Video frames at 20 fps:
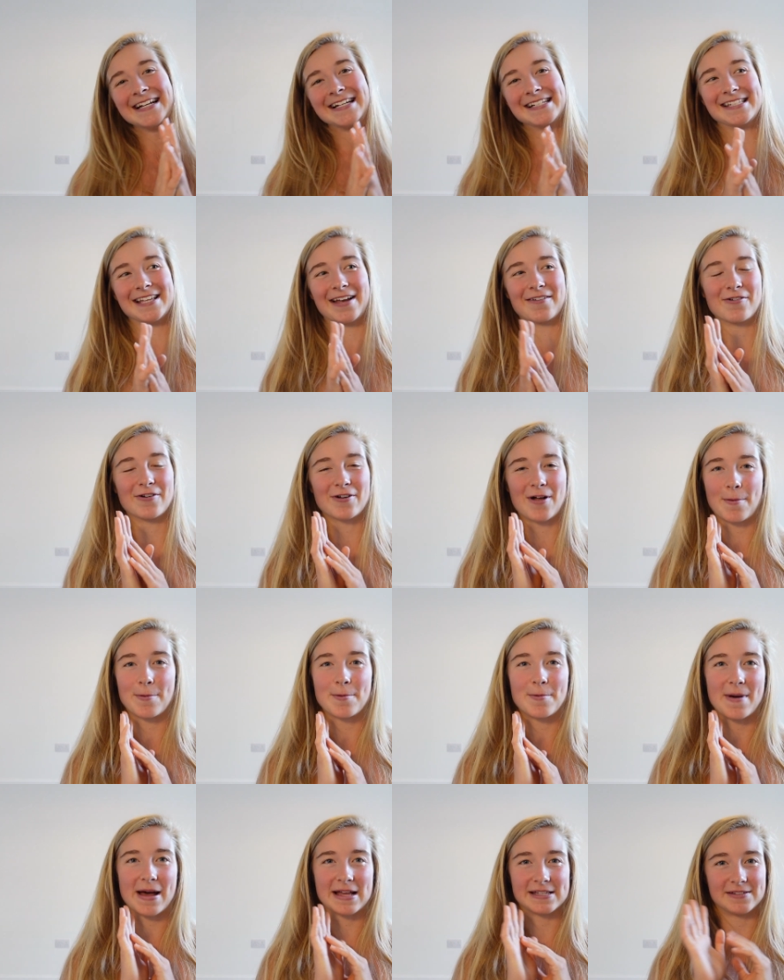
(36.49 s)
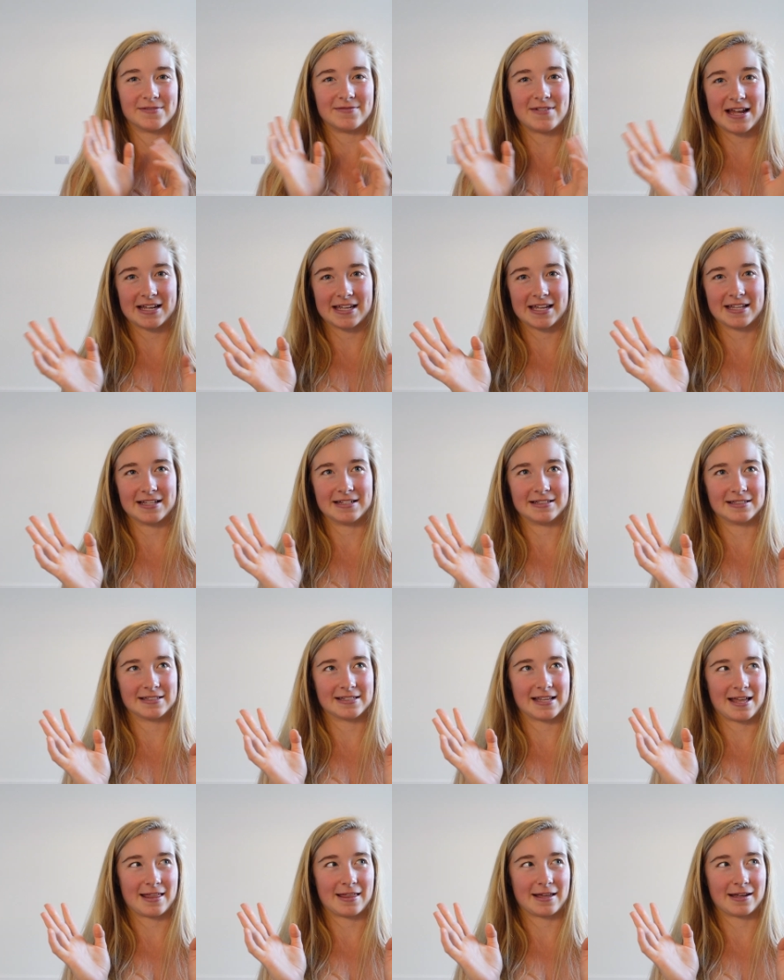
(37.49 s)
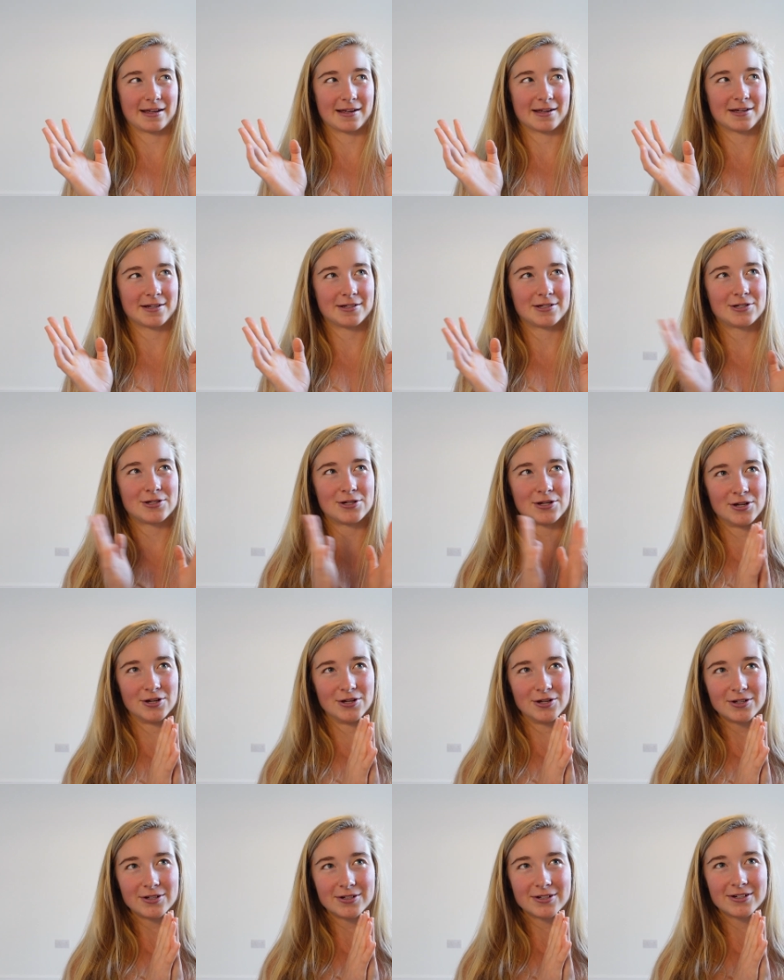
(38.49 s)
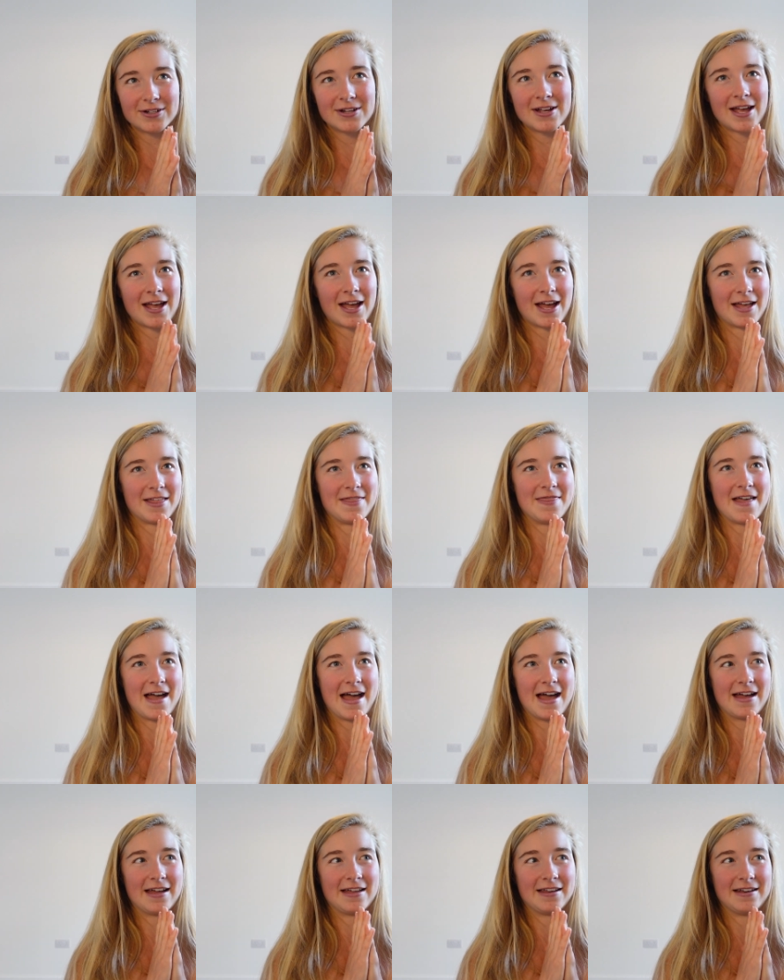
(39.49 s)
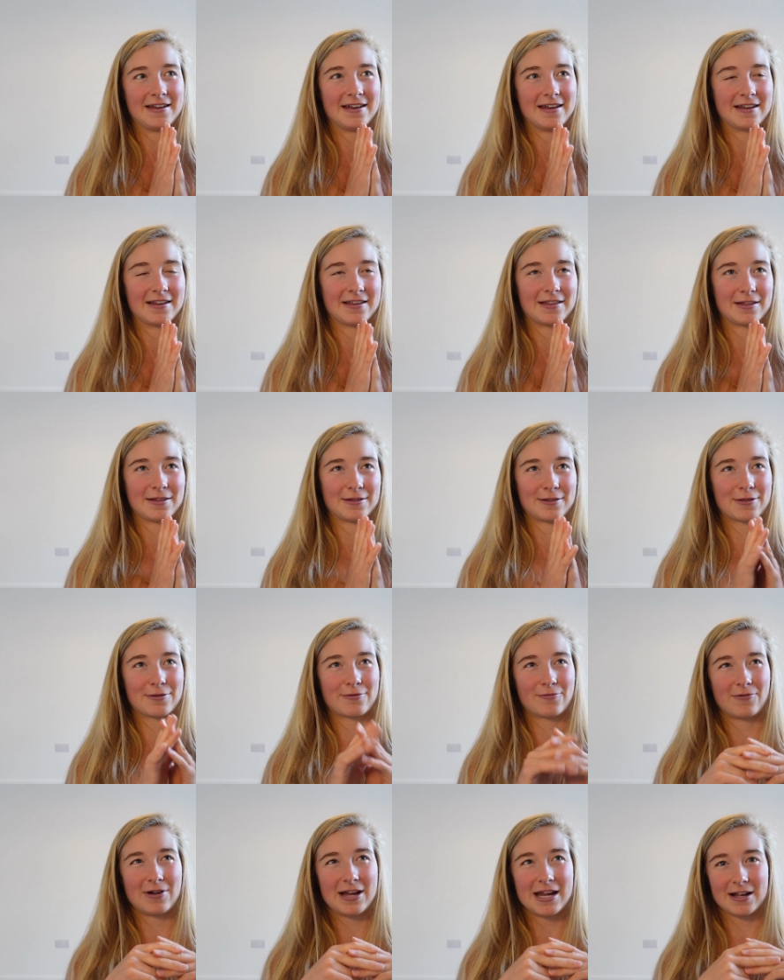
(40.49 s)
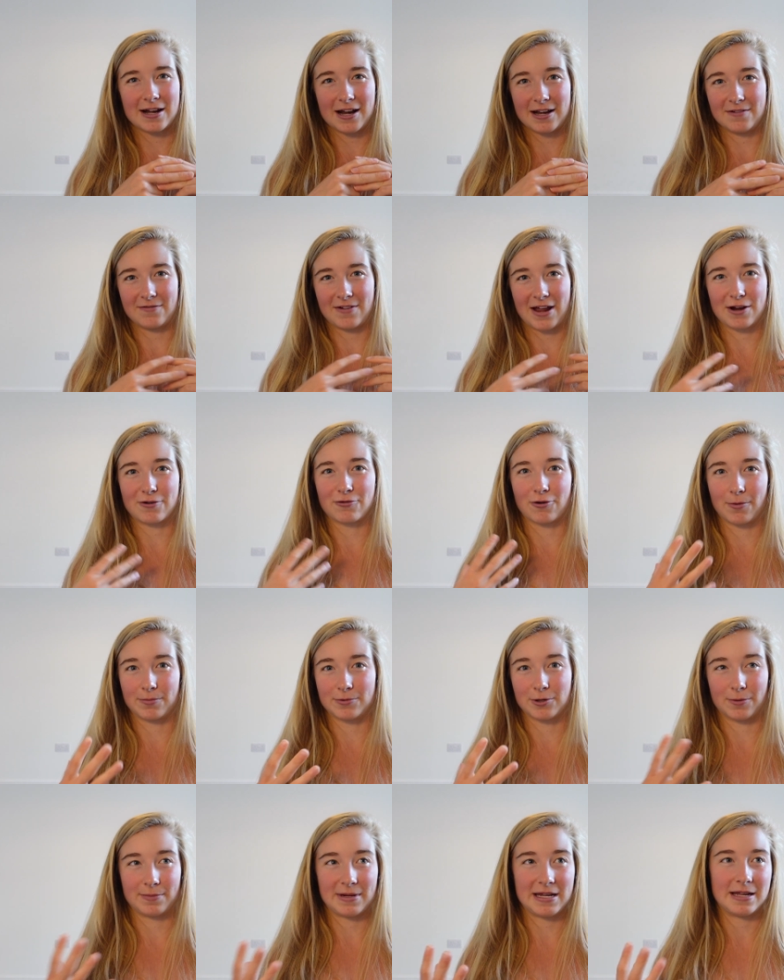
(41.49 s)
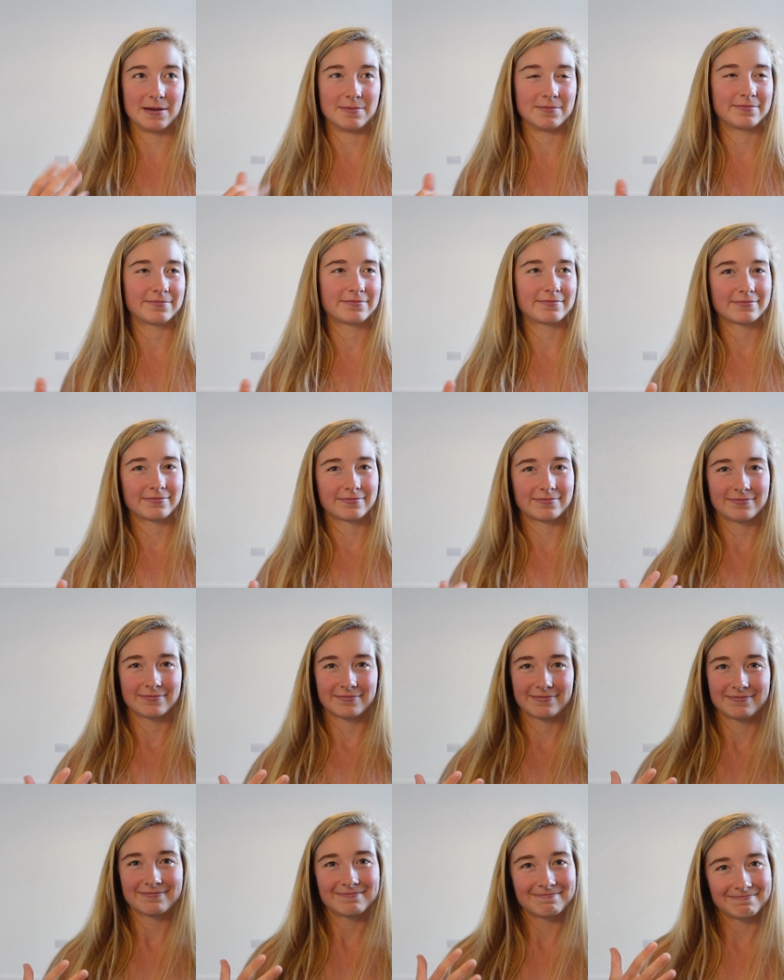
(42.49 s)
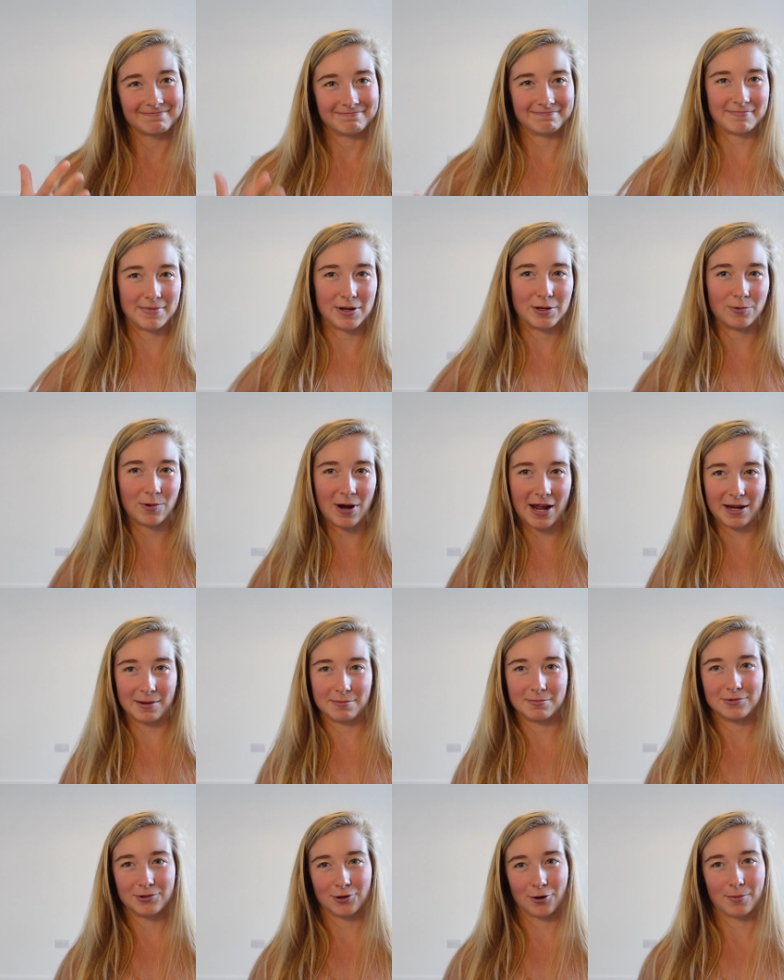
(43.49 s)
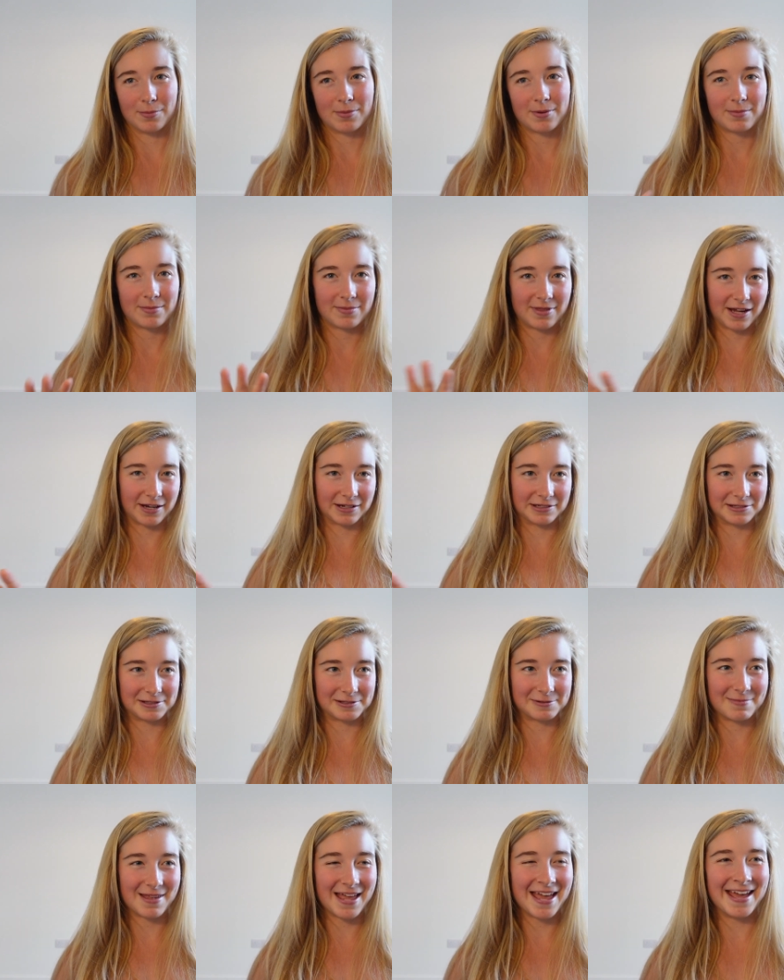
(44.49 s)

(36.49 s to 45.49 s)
So I've got a couple of pairs of leggings, I think two, and then three kind of like crop toppy midway top things